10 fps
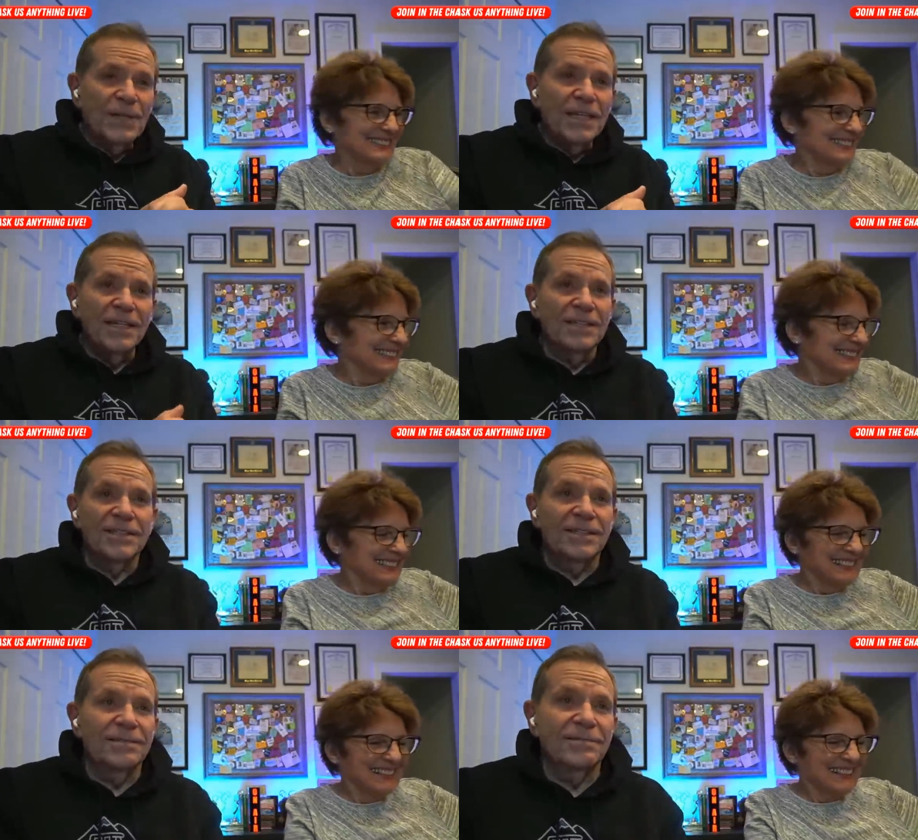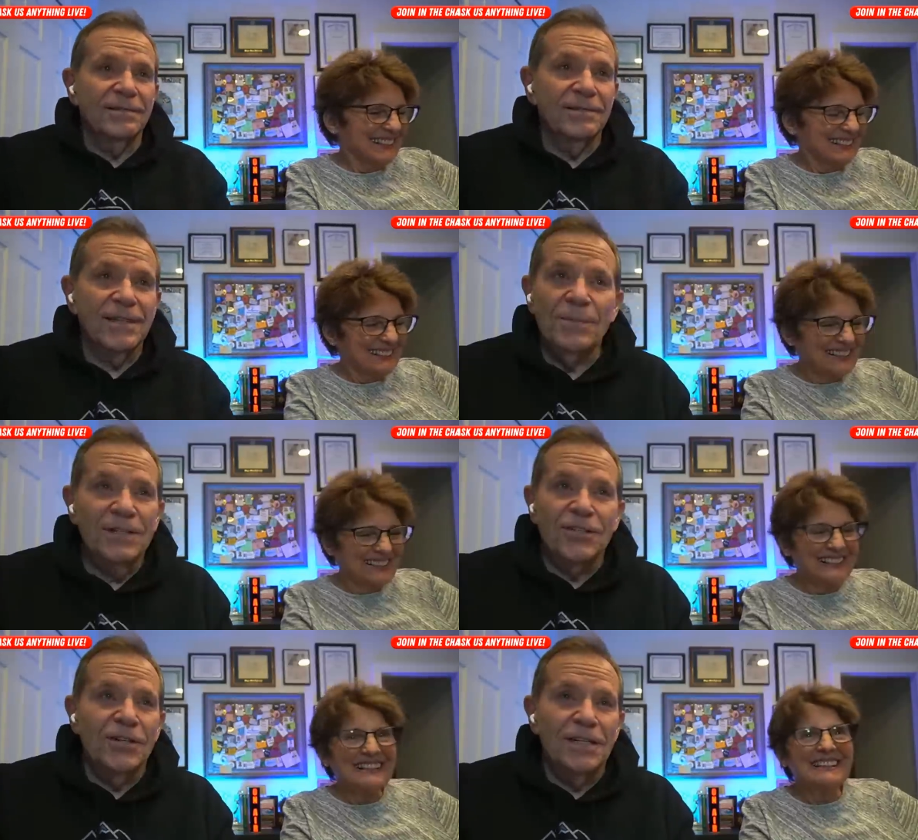Speaker 1: because
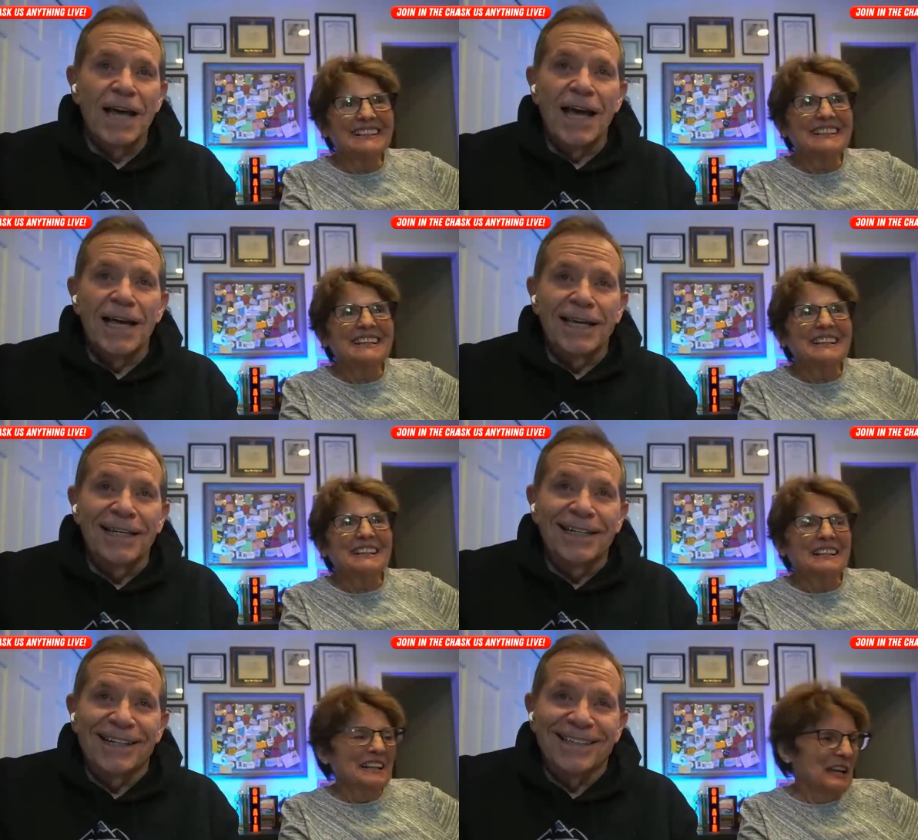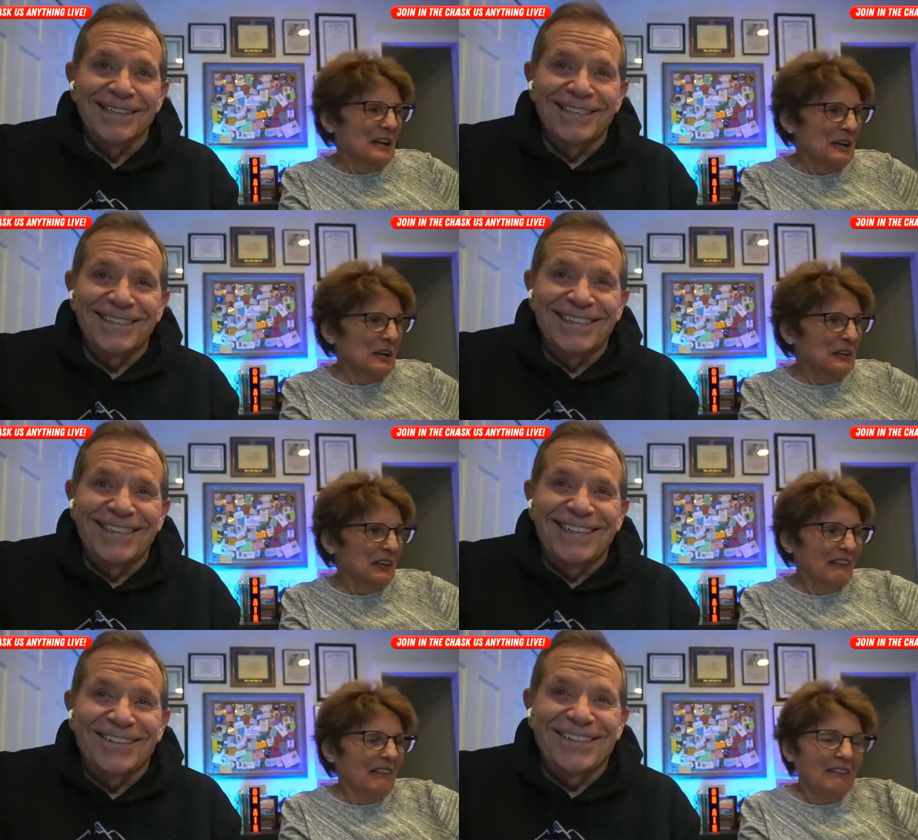somebody's going to die.
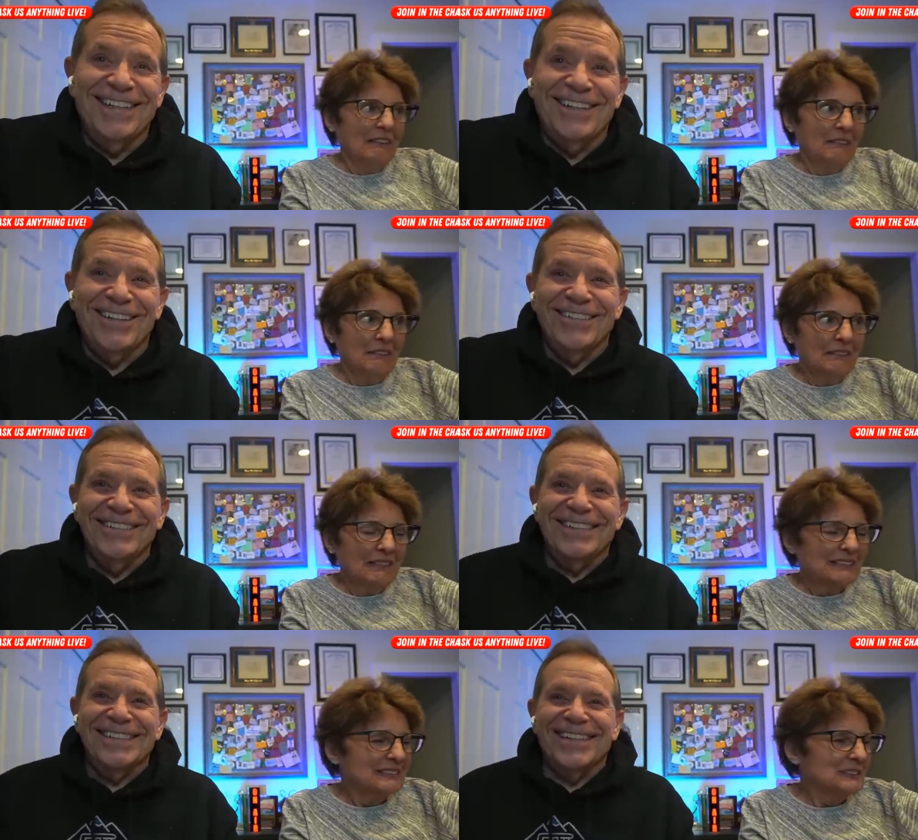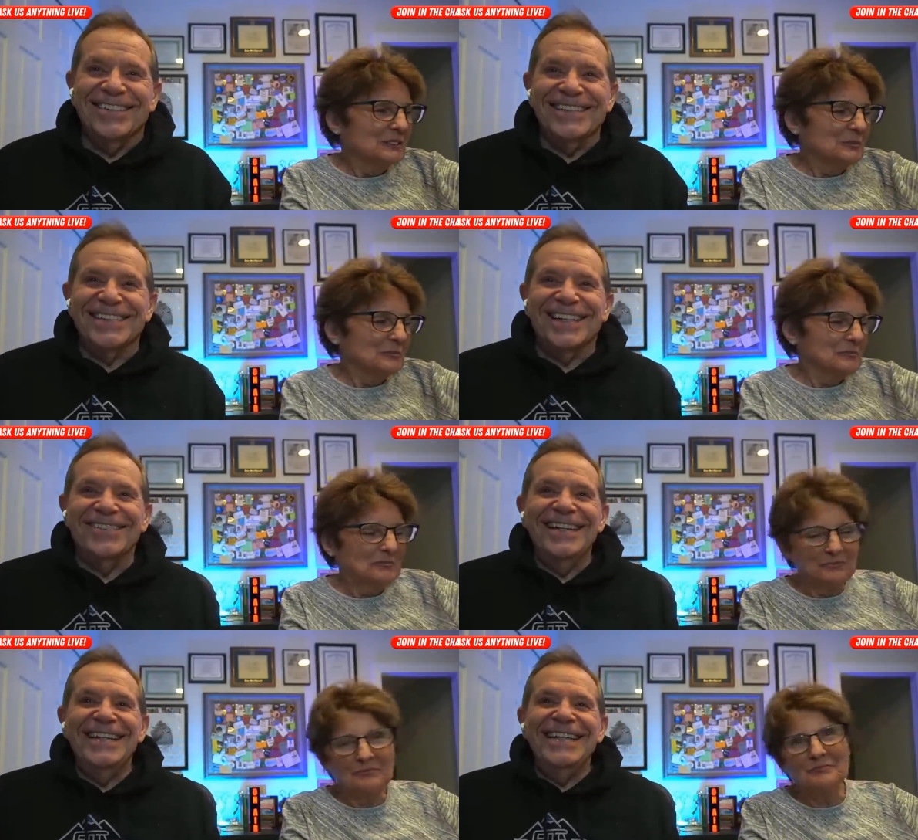You know, it's always
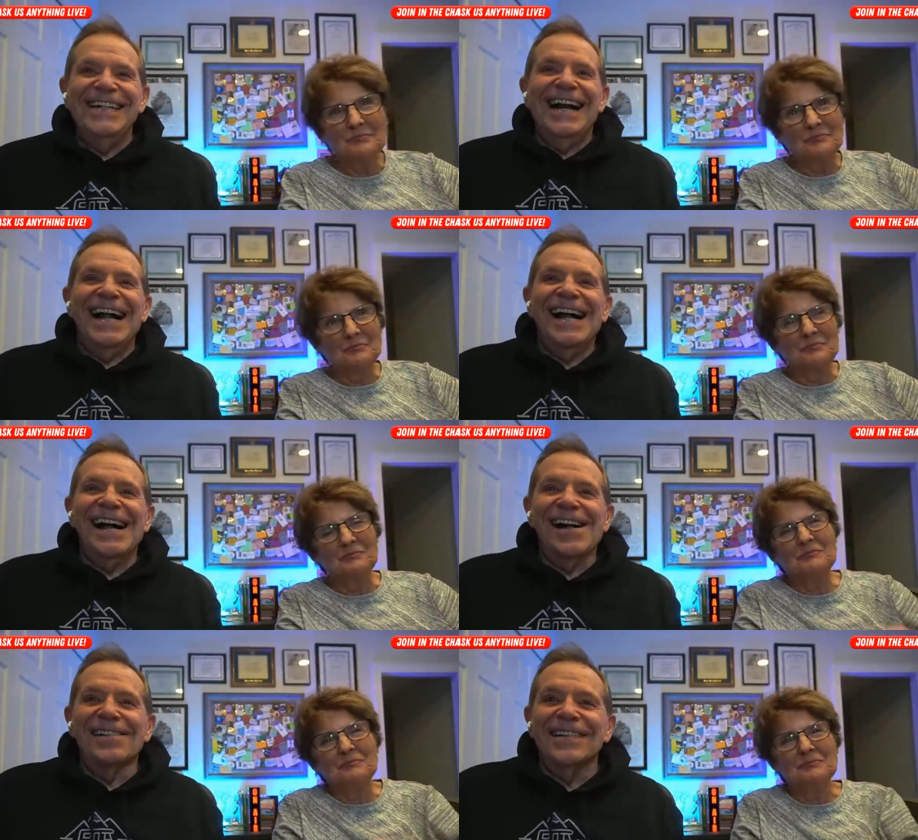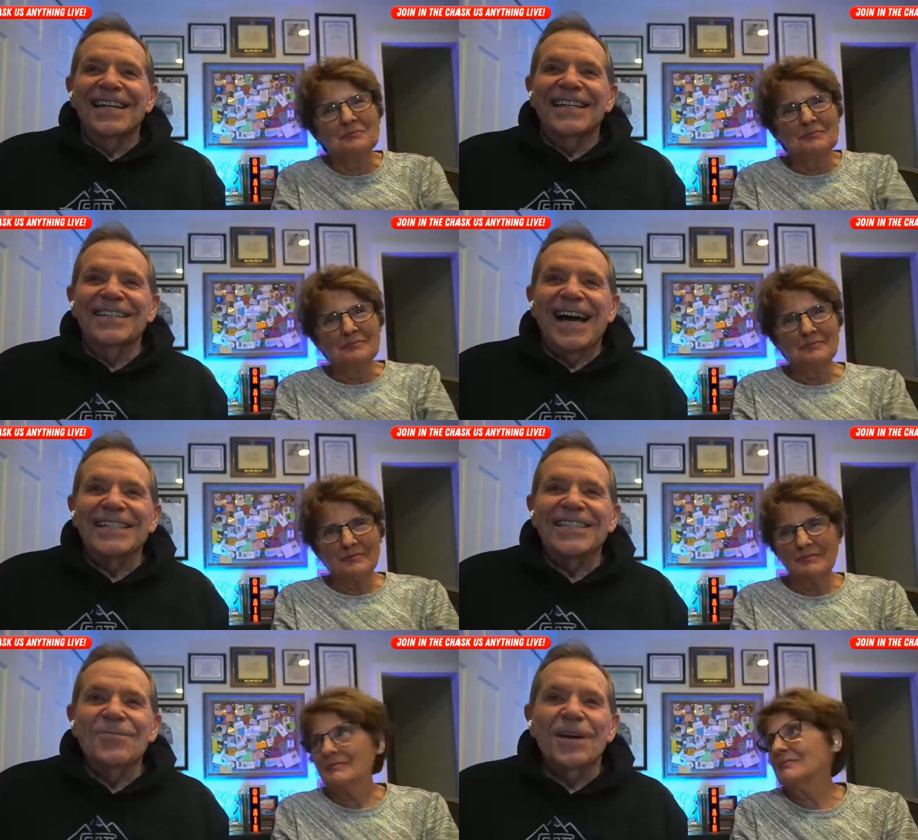tough. I
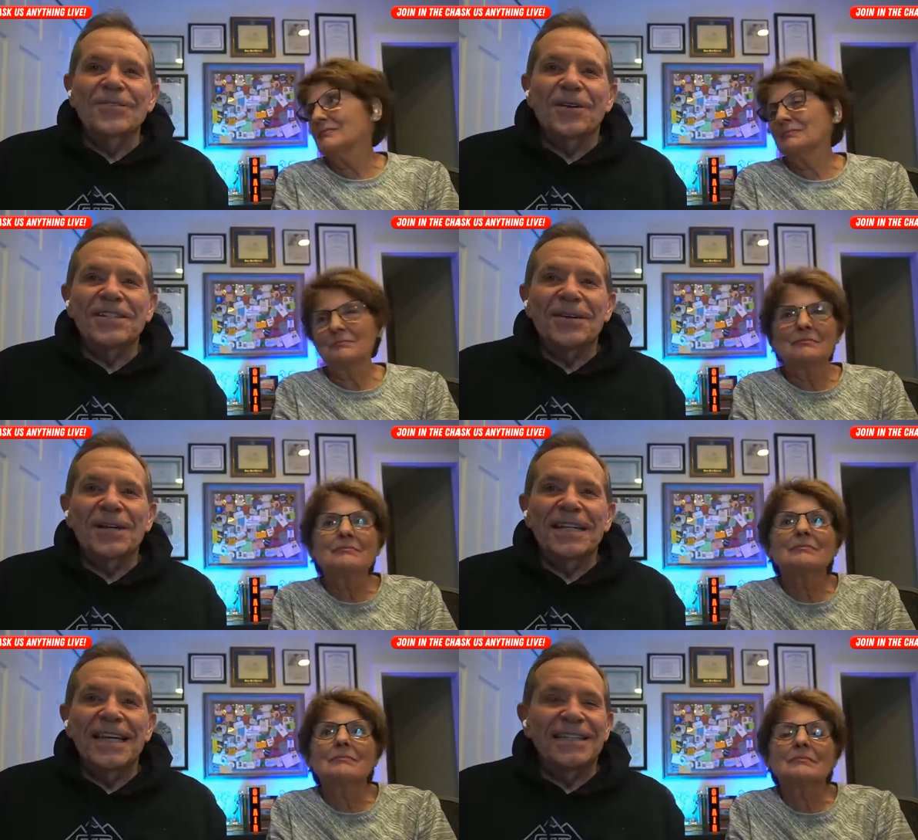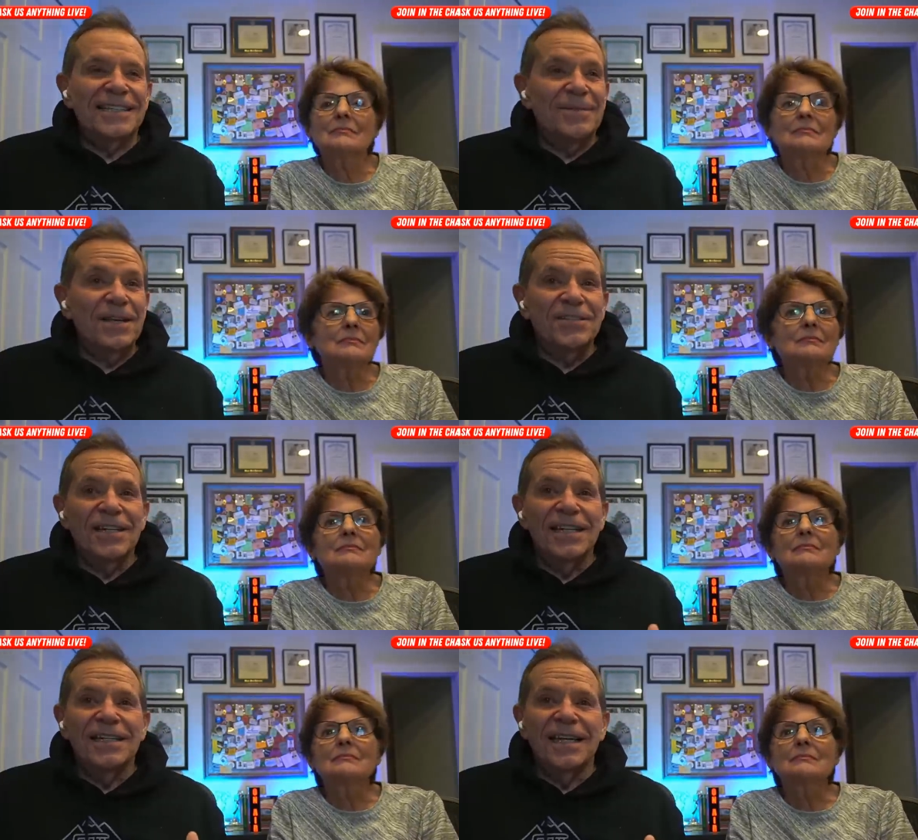see one question I want to get because I
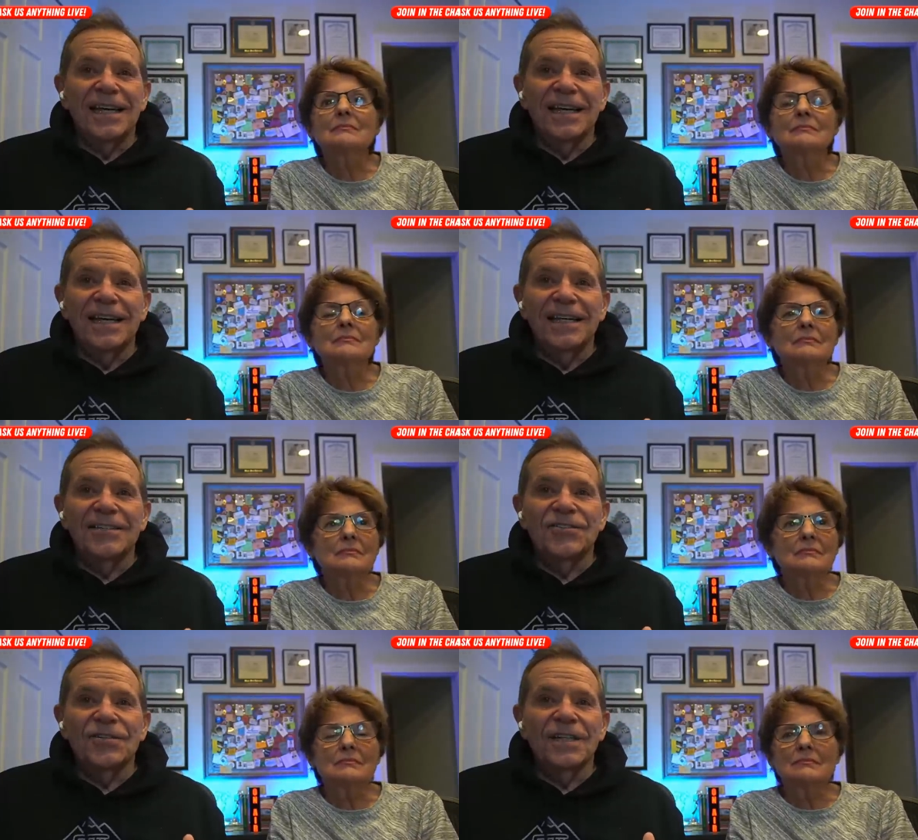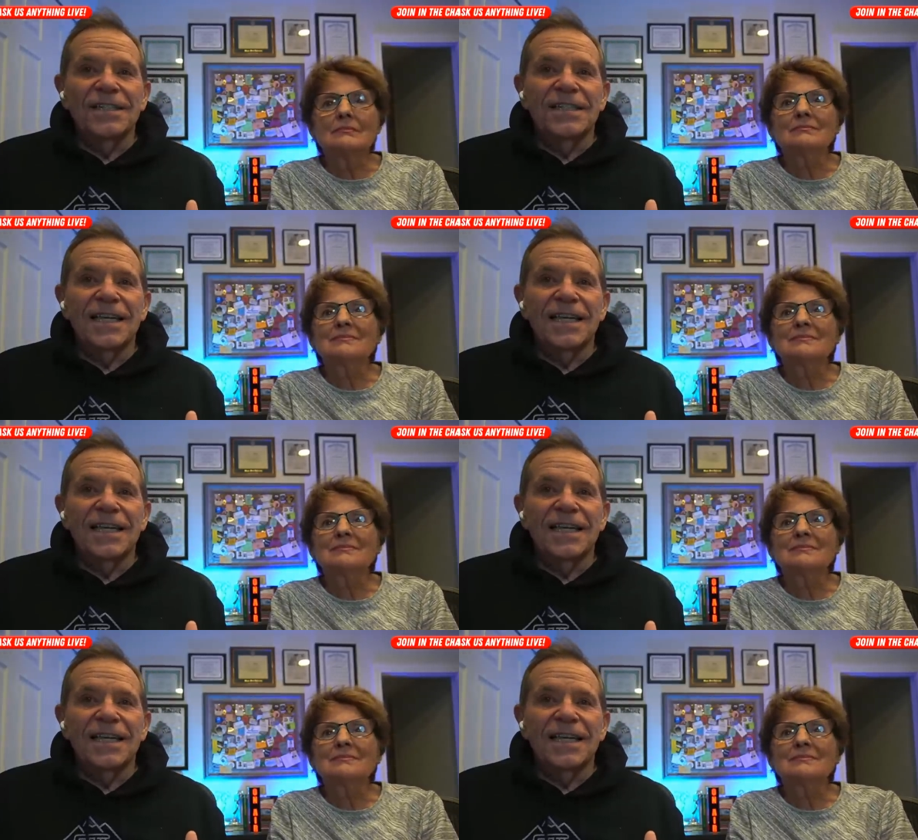mentioned it. As Shirley